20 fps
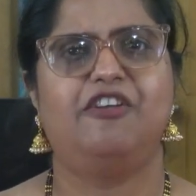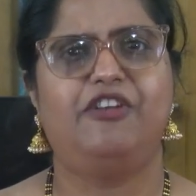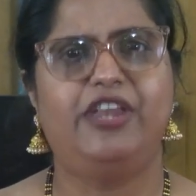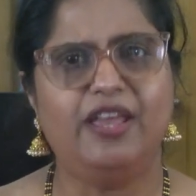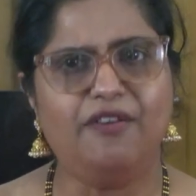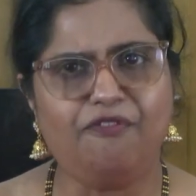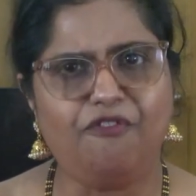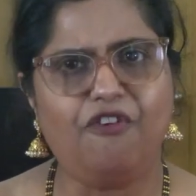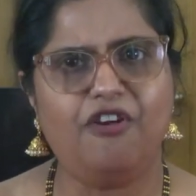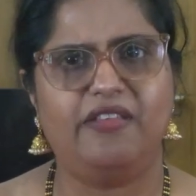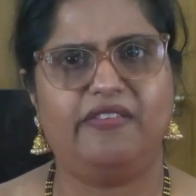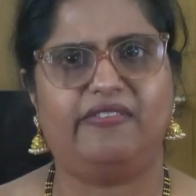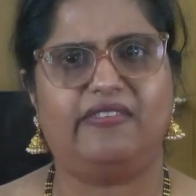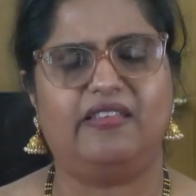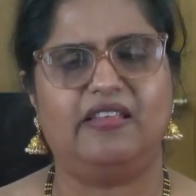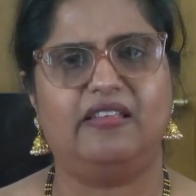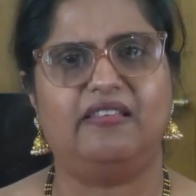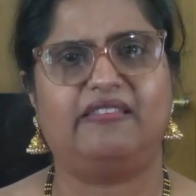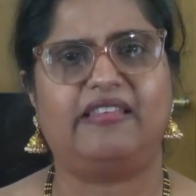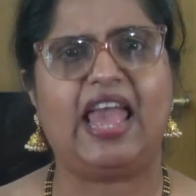
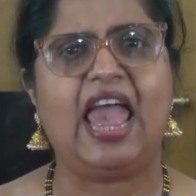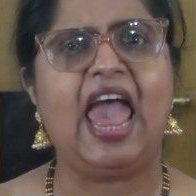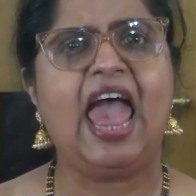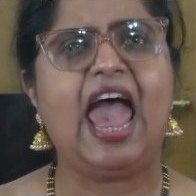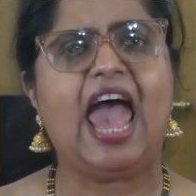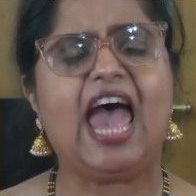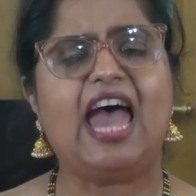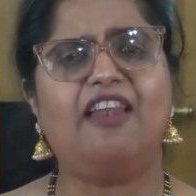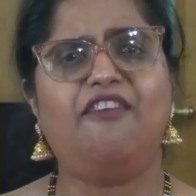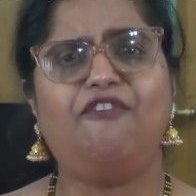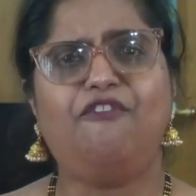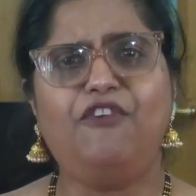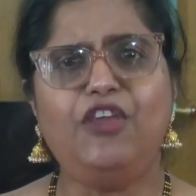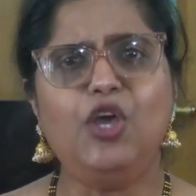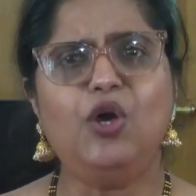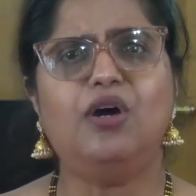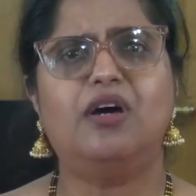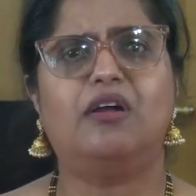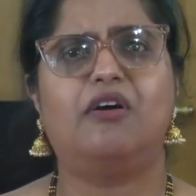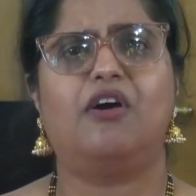differences, and
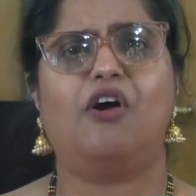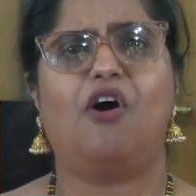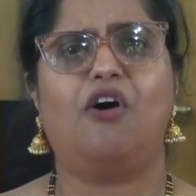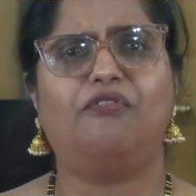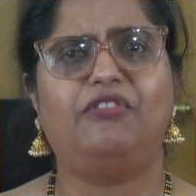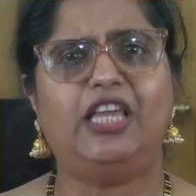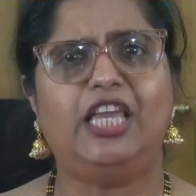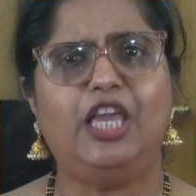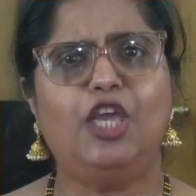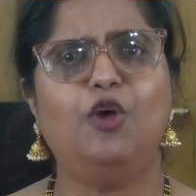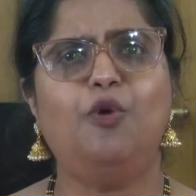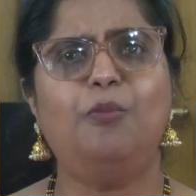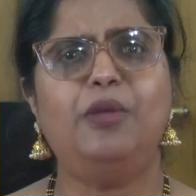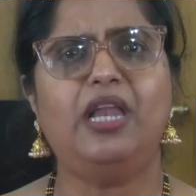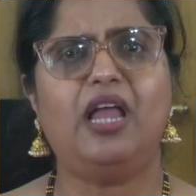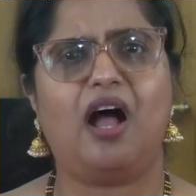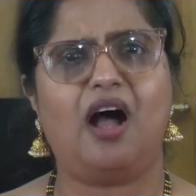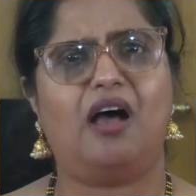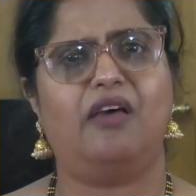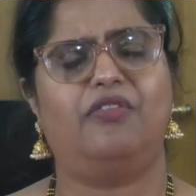fear of the
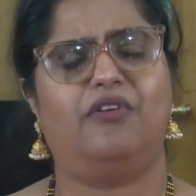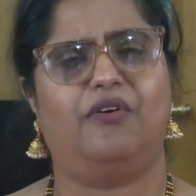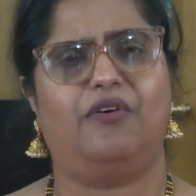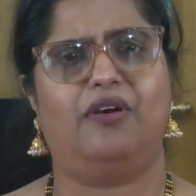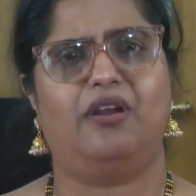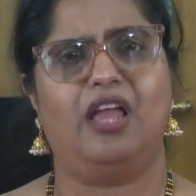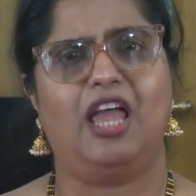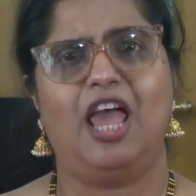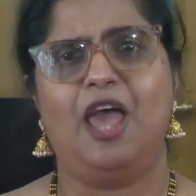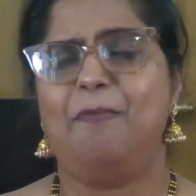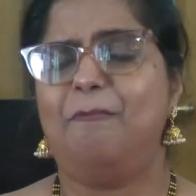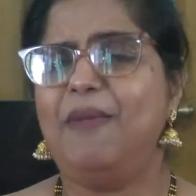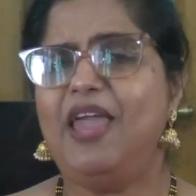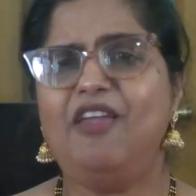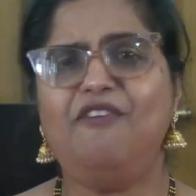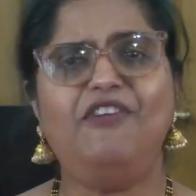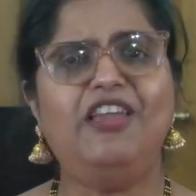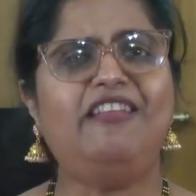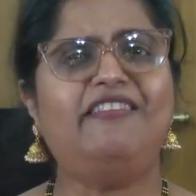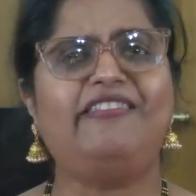human other,
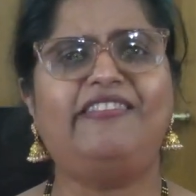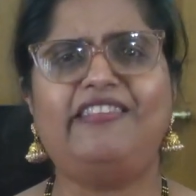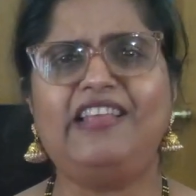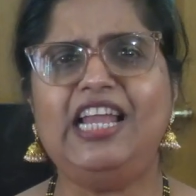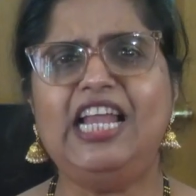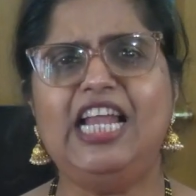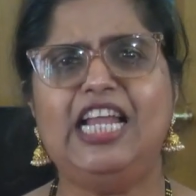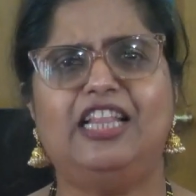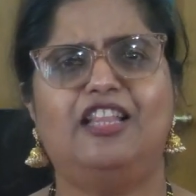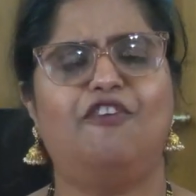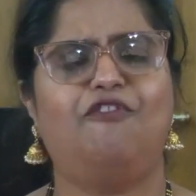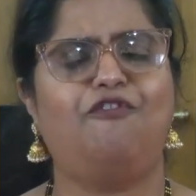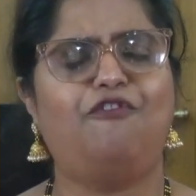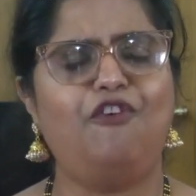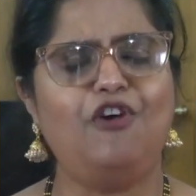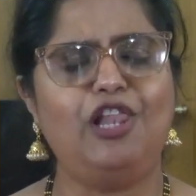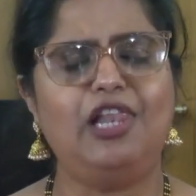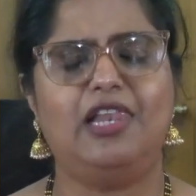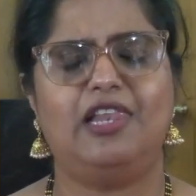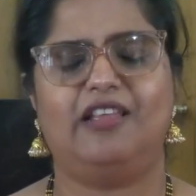may we see the
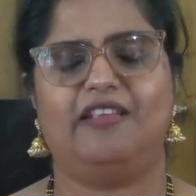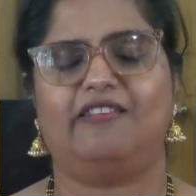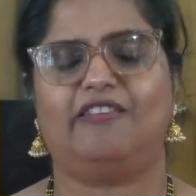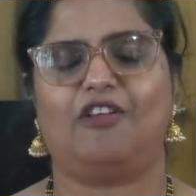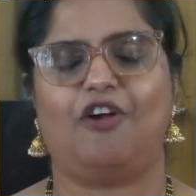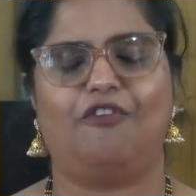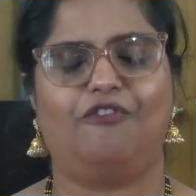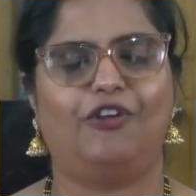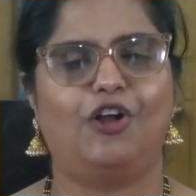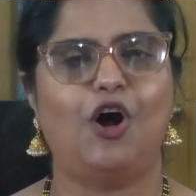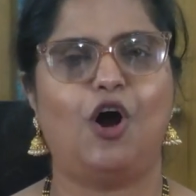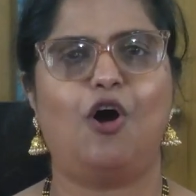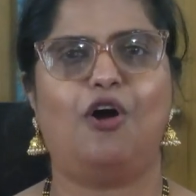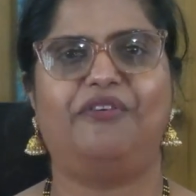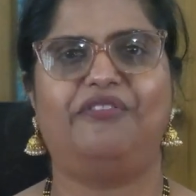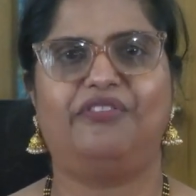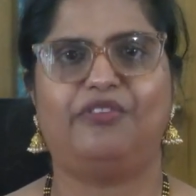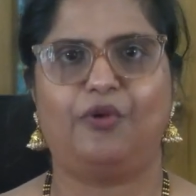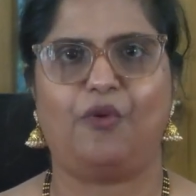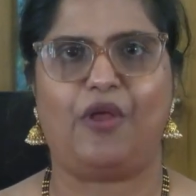fullness of
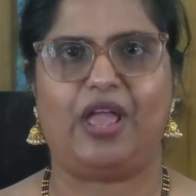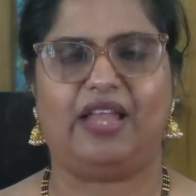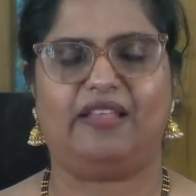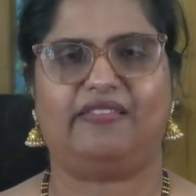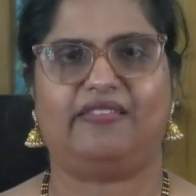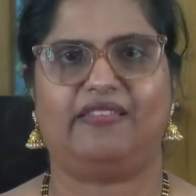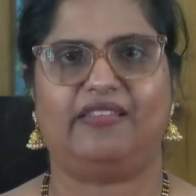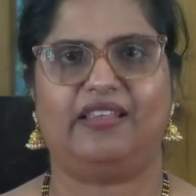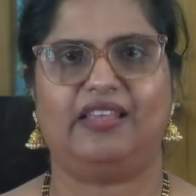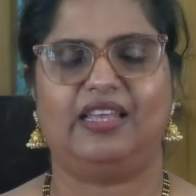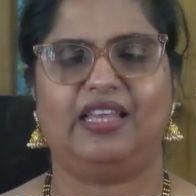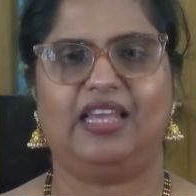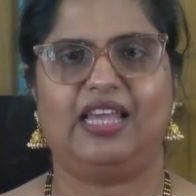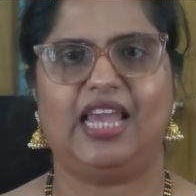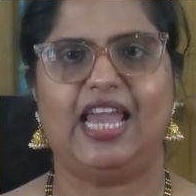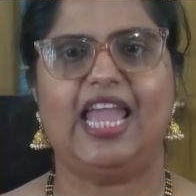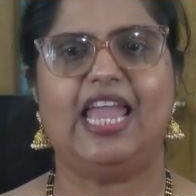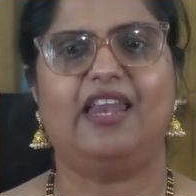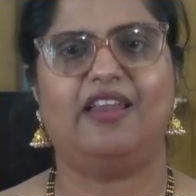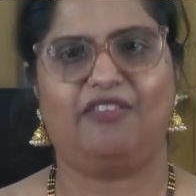God's grace
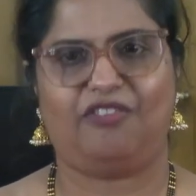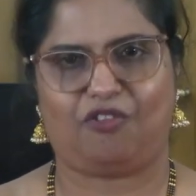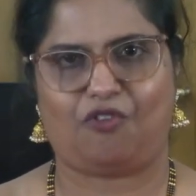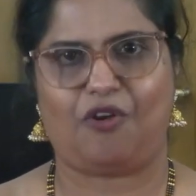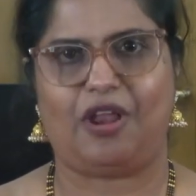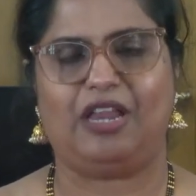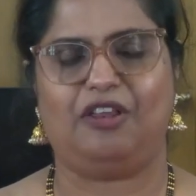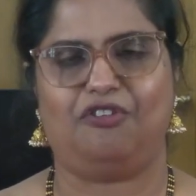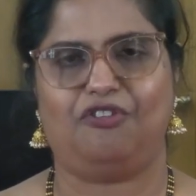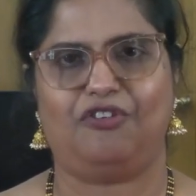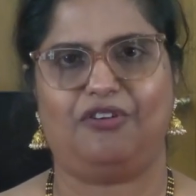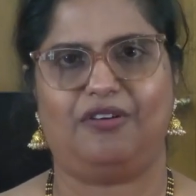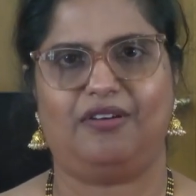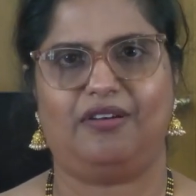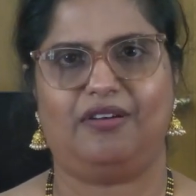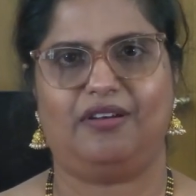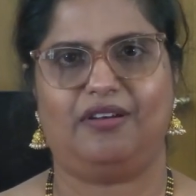in a stranger.